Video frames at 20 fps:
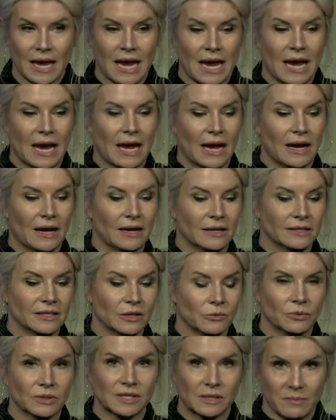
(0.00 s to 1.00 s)
and
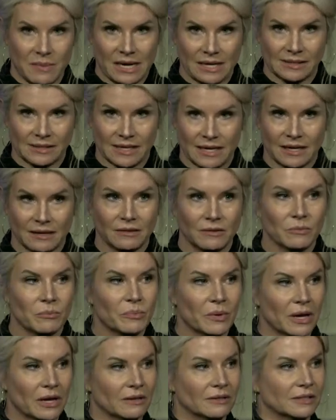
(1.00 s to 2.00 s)
it was amazing,
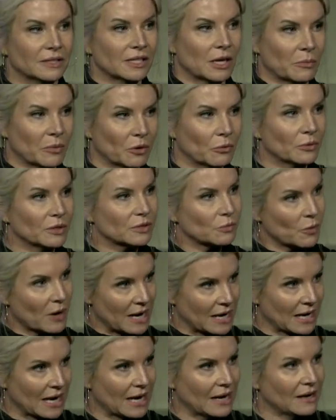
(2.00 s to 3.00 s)
but summer was
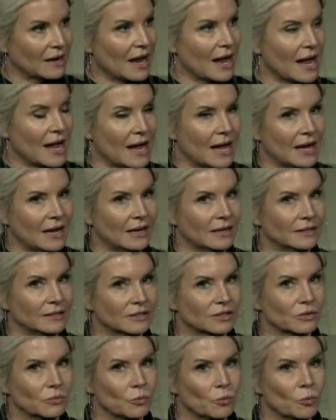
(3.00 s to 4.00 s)
waning,
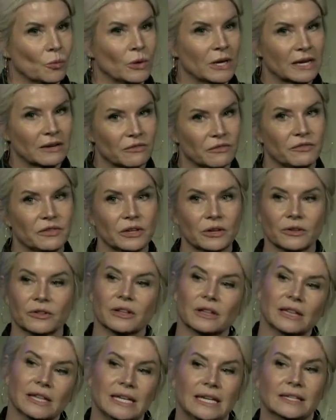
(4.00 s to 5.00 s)
and we could feel
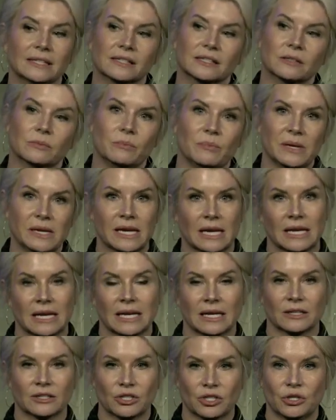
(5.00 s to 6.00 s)
the lease
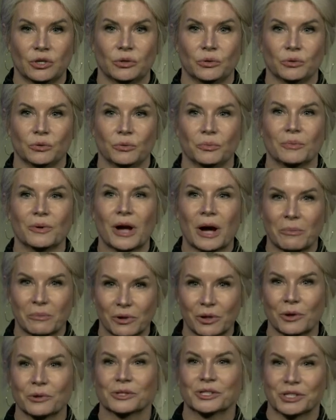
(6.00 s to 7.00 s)
beginning to come
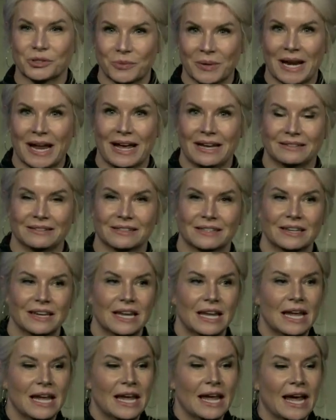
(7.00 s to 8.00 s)
close to an end.
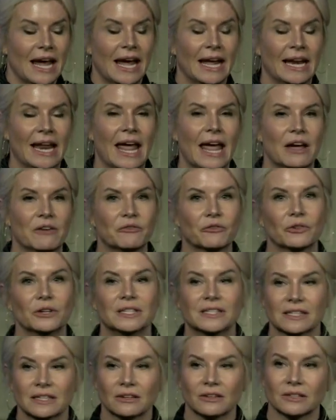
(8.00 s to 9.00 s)
And every
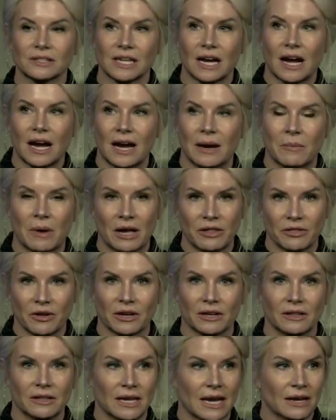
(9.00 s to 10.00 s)
single time I
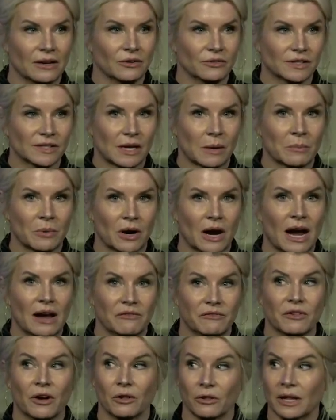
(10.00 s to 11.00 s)
thought of the end of summer, I
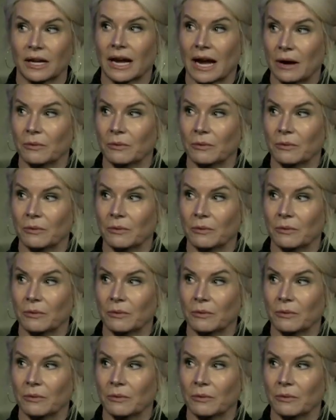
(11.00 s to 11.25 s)
felt like